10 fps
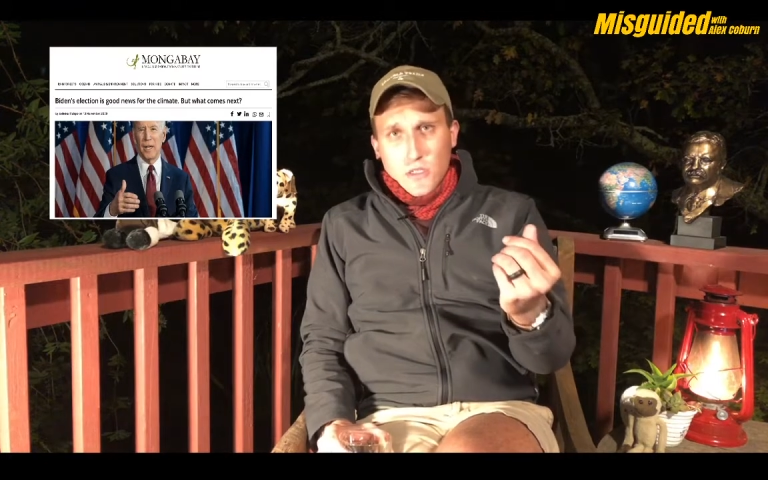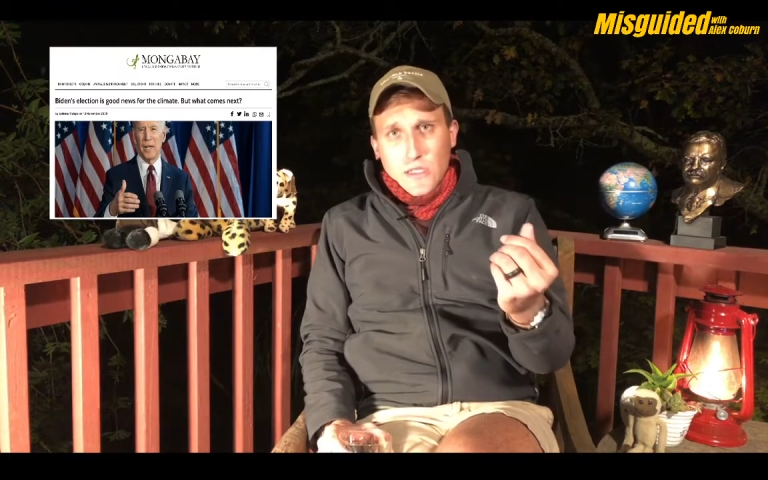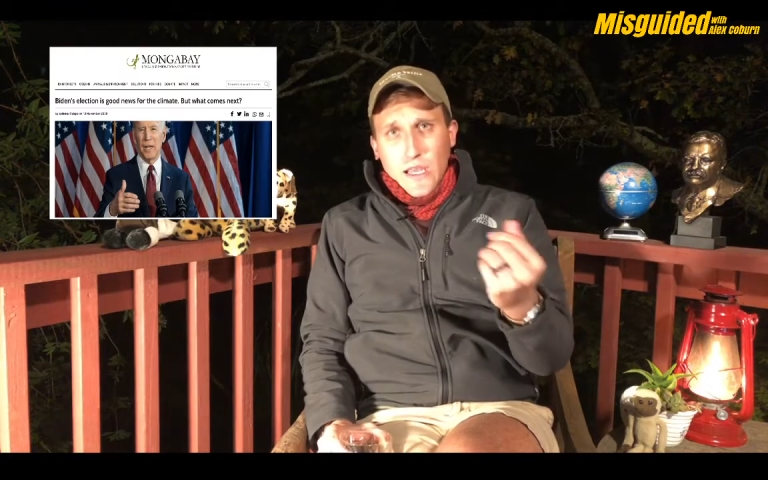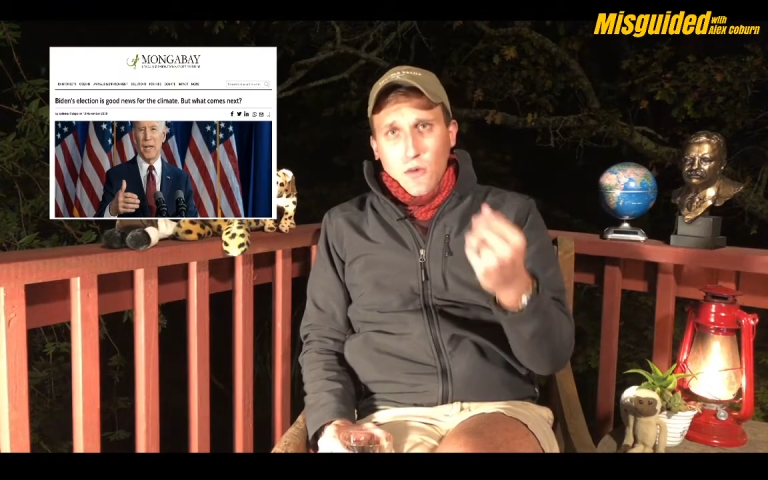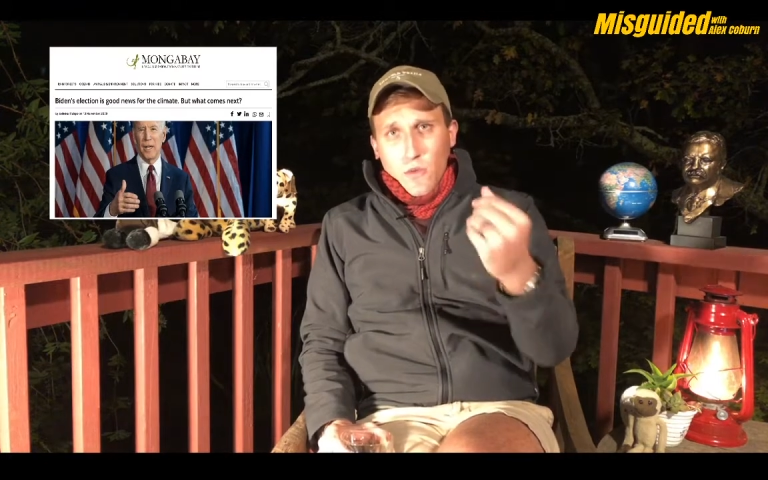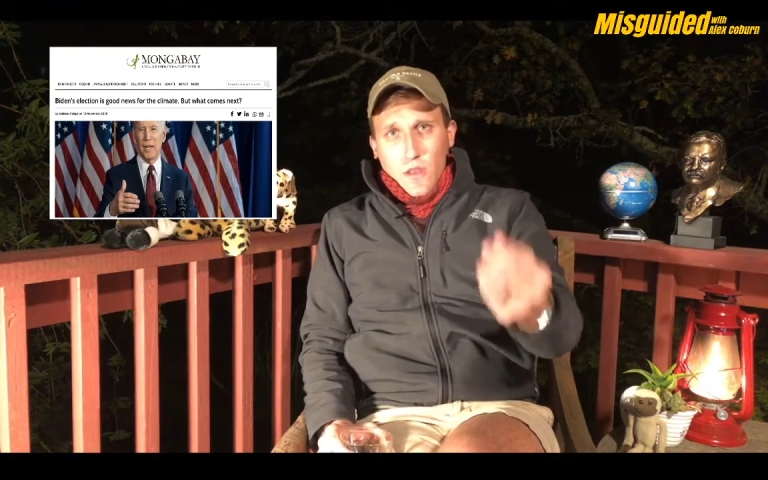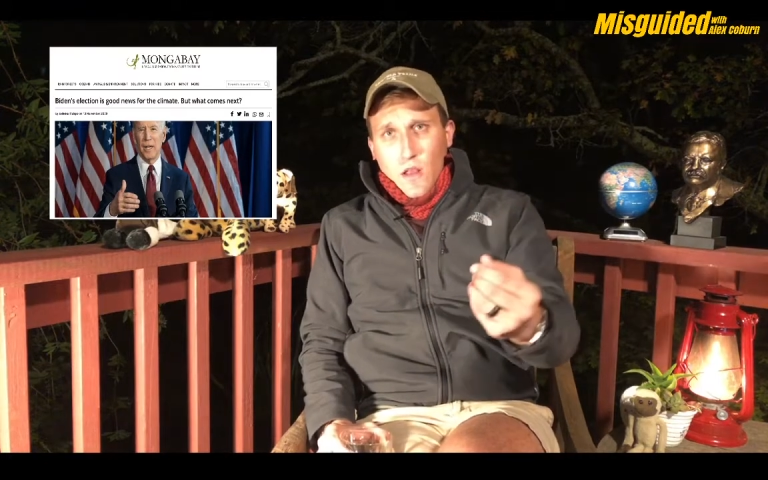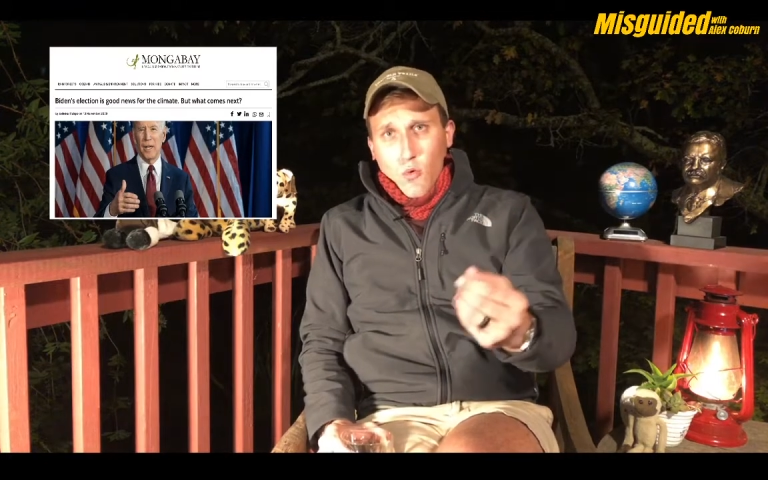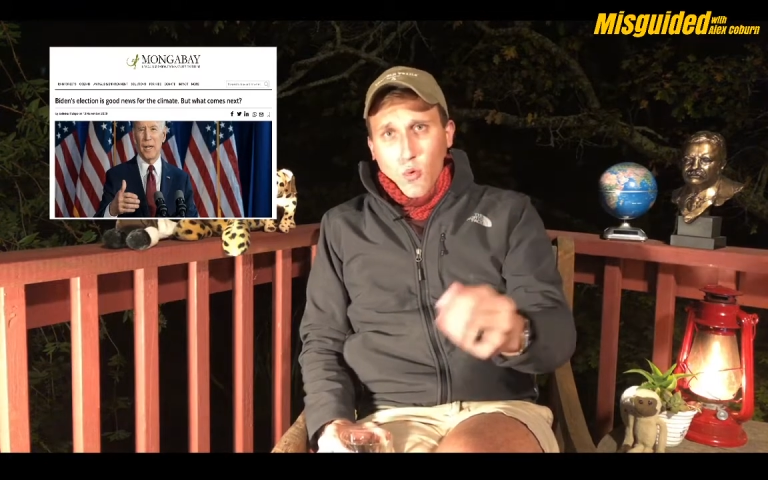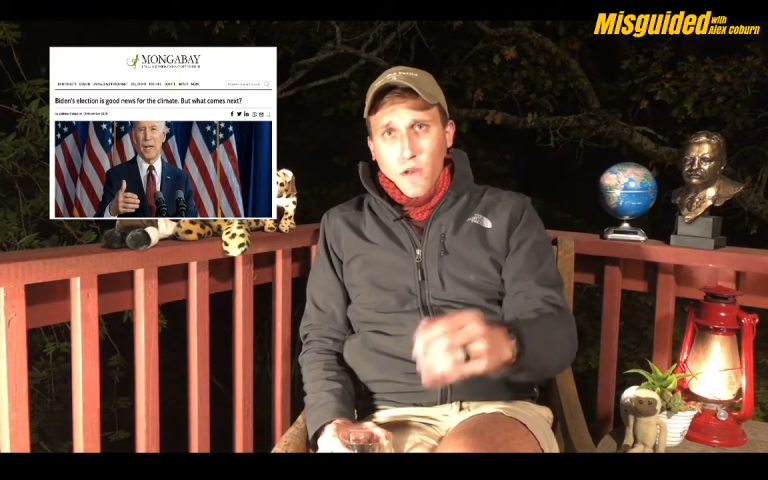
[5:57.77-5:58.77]
a second with
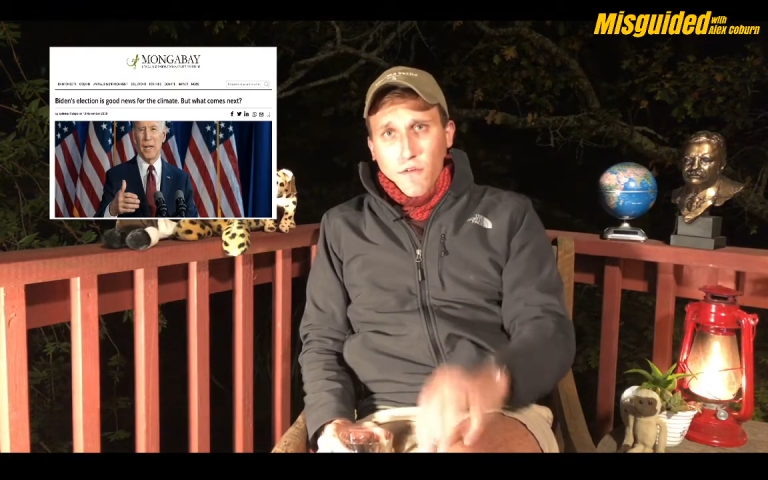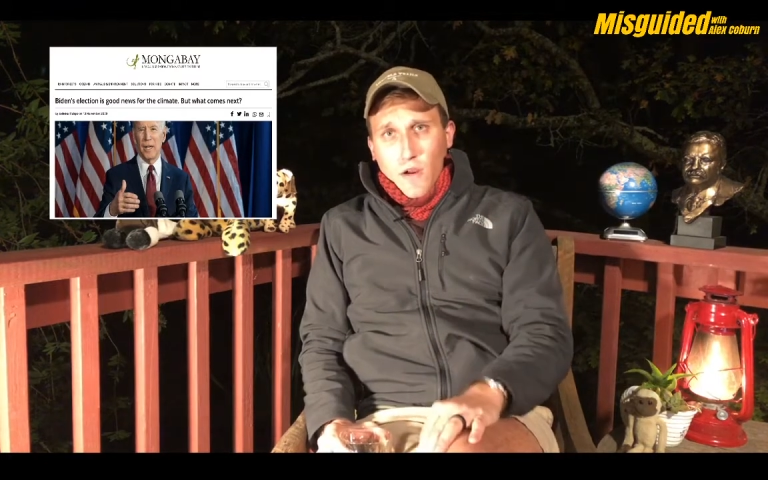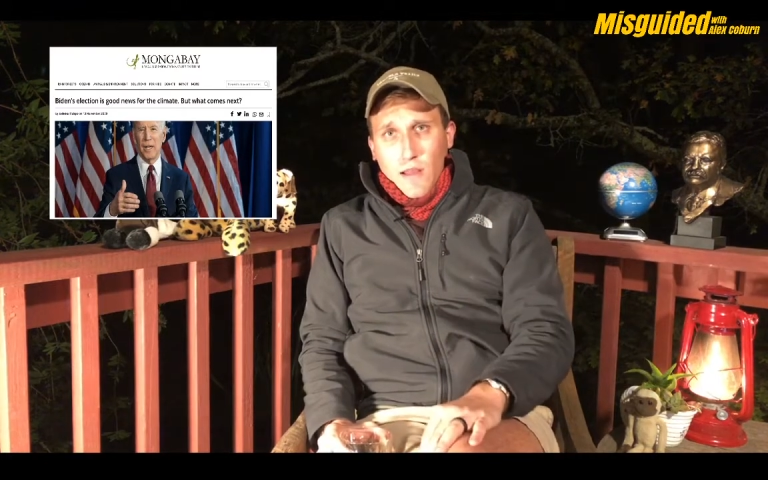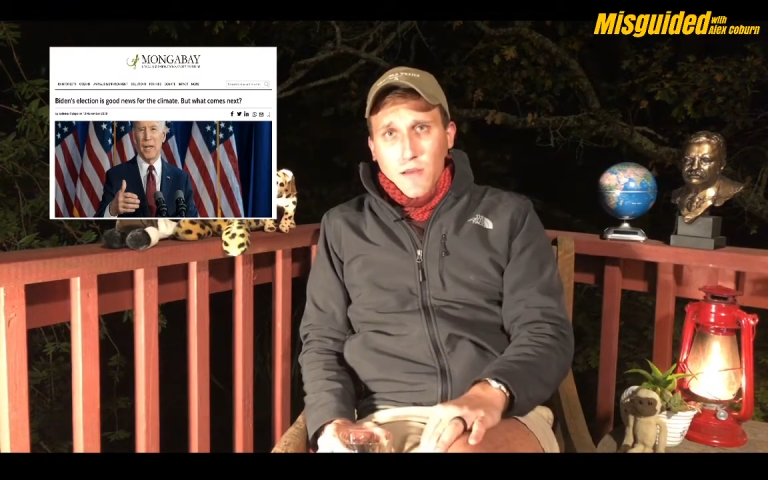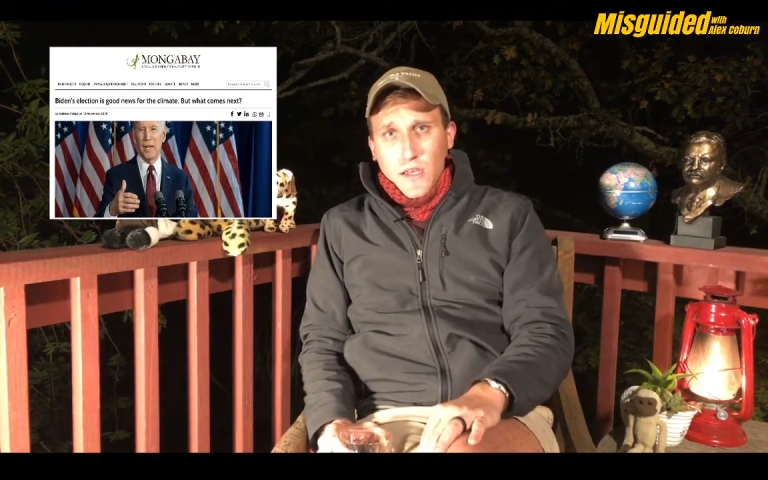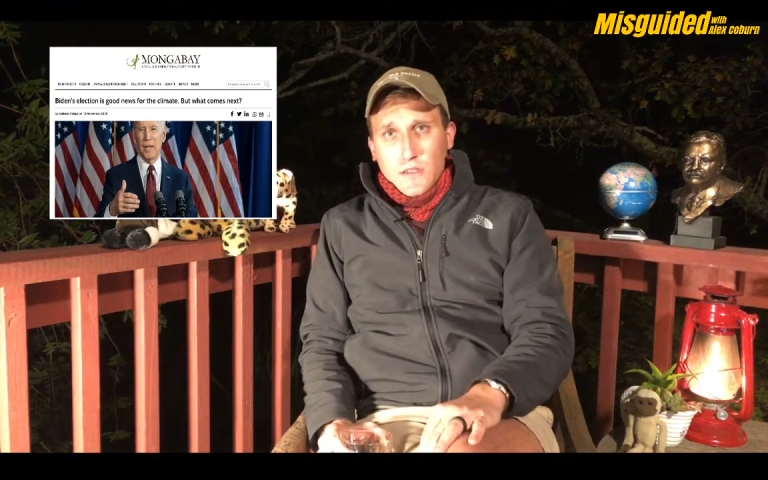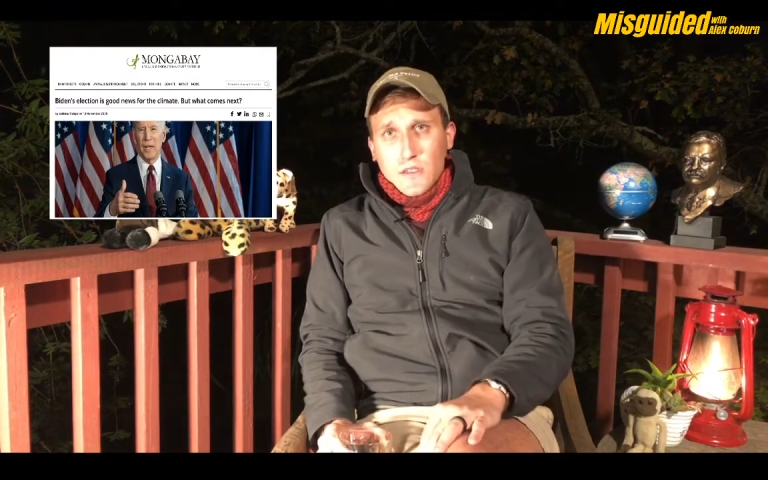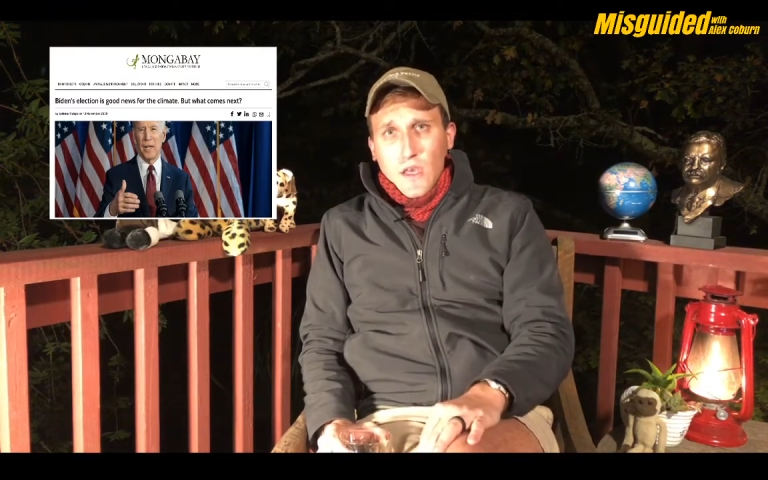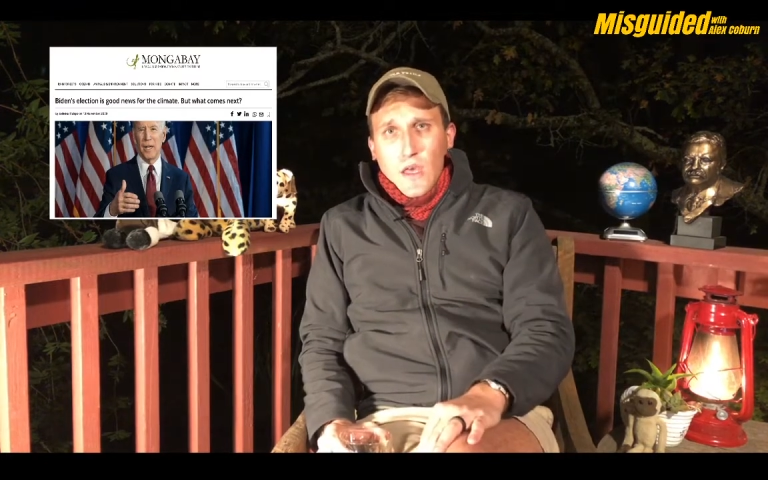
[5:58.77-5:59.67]
another one of our headlines.